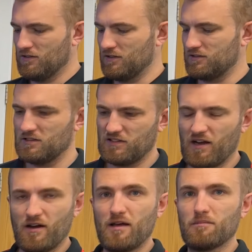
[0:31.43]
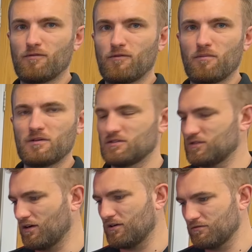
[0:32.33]
This is our M Performance
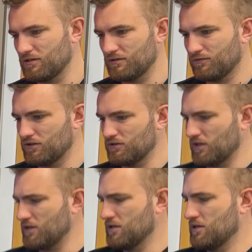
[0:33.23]
style rear diffuser.